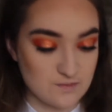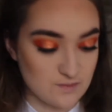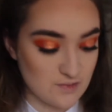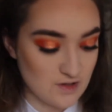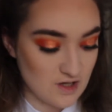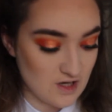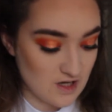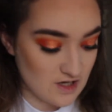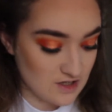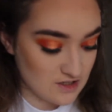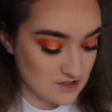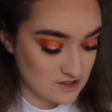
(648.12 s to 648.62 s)

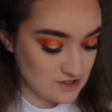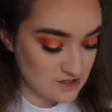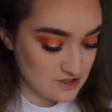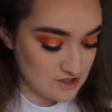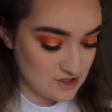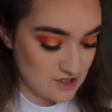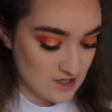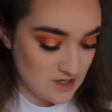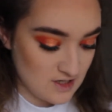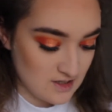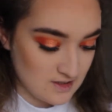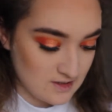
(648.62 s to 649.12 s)
blush.
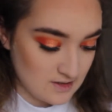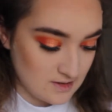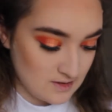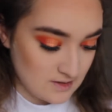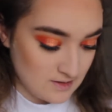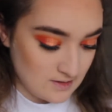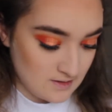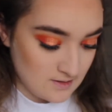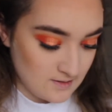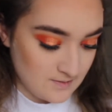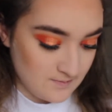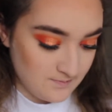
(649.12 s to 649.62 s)

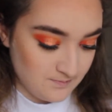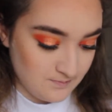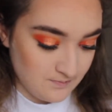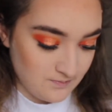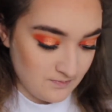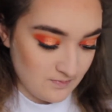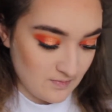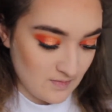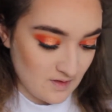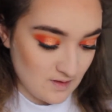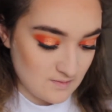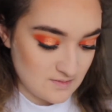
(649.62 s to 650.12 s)

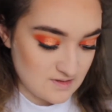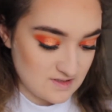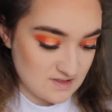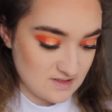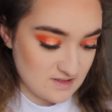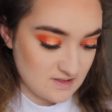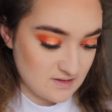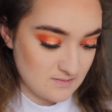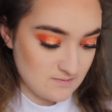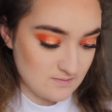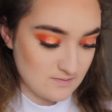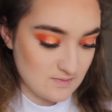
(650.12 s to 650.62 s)
Just
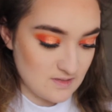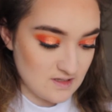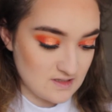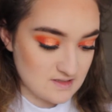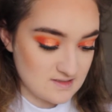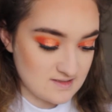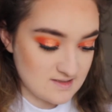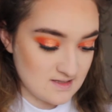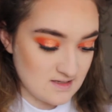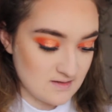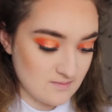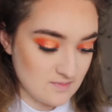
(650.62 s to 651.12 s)
going to mix
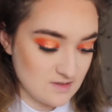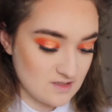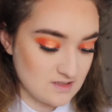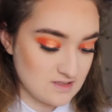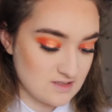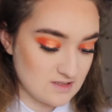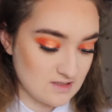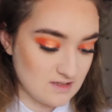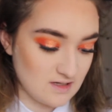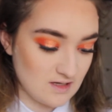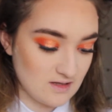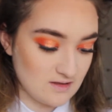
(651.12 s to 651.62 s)
them
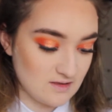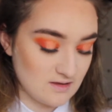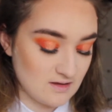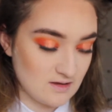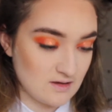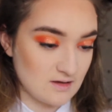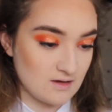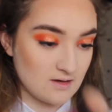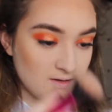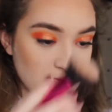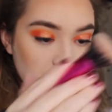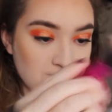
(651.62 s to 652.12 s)

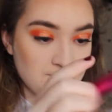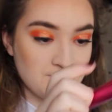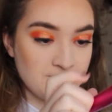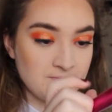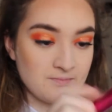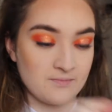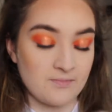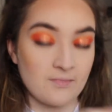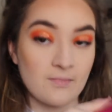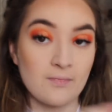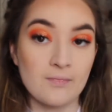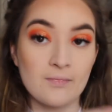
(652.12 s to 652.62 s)
together
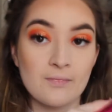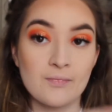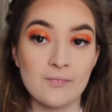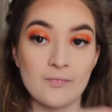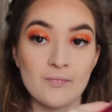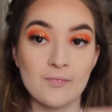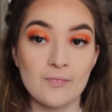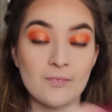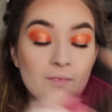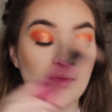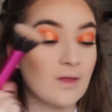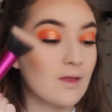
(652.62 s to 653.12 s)

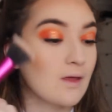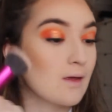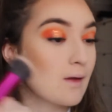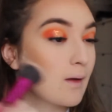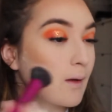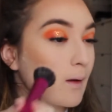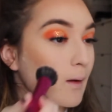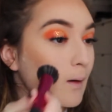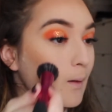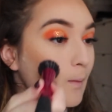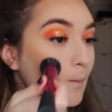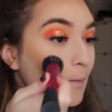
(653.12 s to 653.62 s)

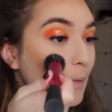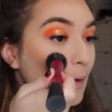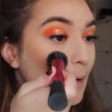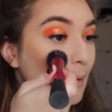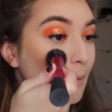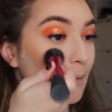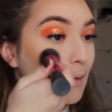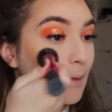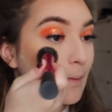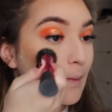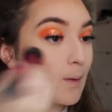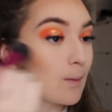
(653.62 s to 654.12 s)
and
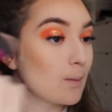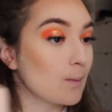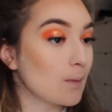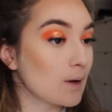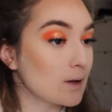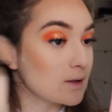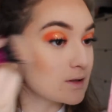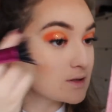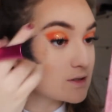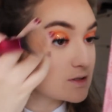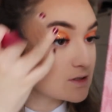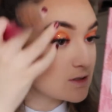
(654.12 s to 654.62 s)
pop them on
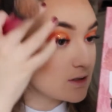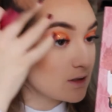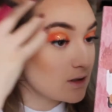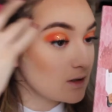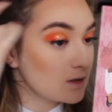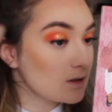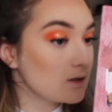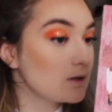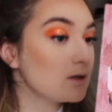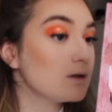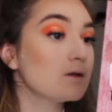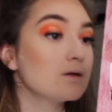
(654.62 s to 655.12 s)
my
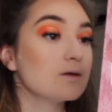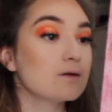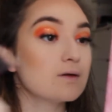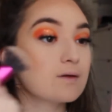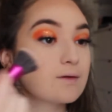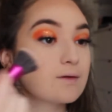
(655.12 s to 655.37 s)
cheeks.